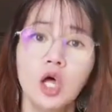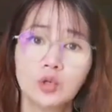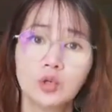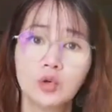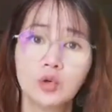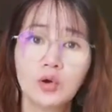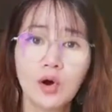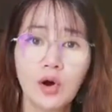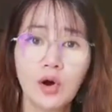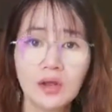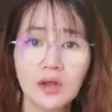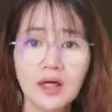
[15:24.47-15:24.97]

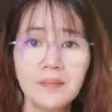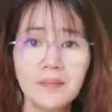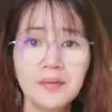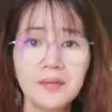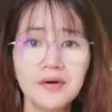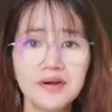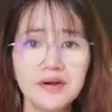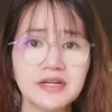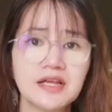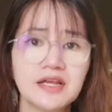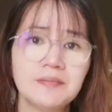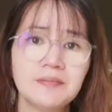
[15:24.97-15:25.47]
to
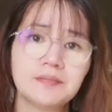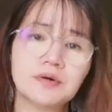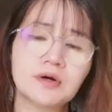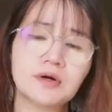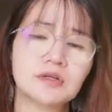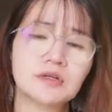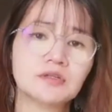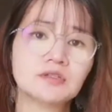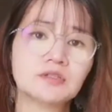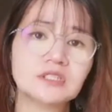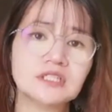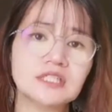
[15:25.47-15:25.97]
collaborate in
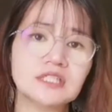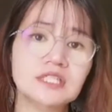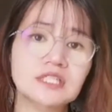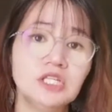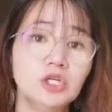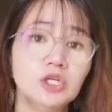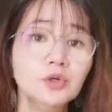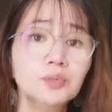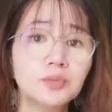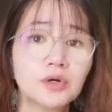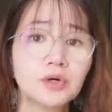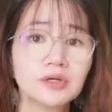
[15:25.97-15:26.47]
producing
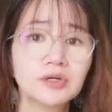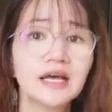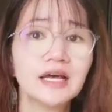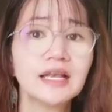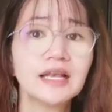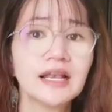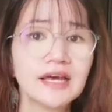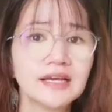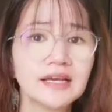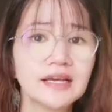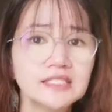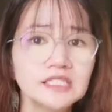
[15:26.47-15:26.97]
new
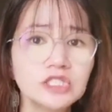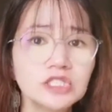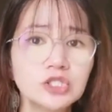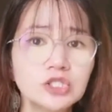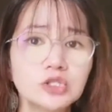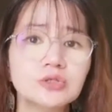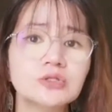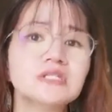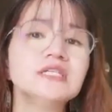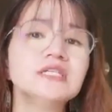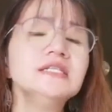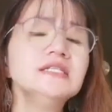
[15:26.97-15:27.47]
product lines
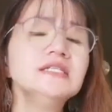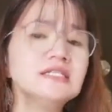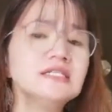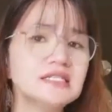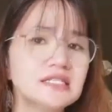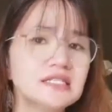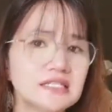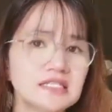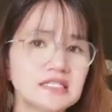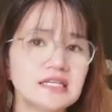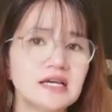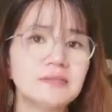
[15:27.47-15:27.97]
using
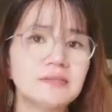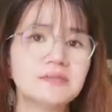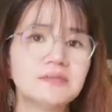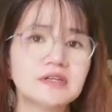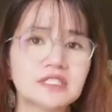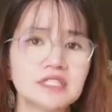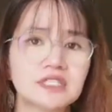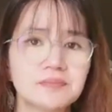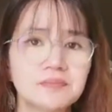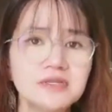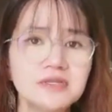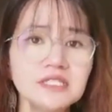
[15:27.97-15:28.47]
TCM
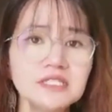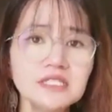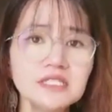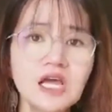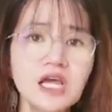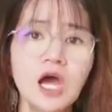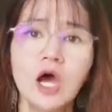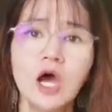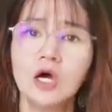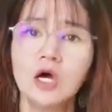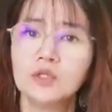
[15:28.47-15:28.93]
recipes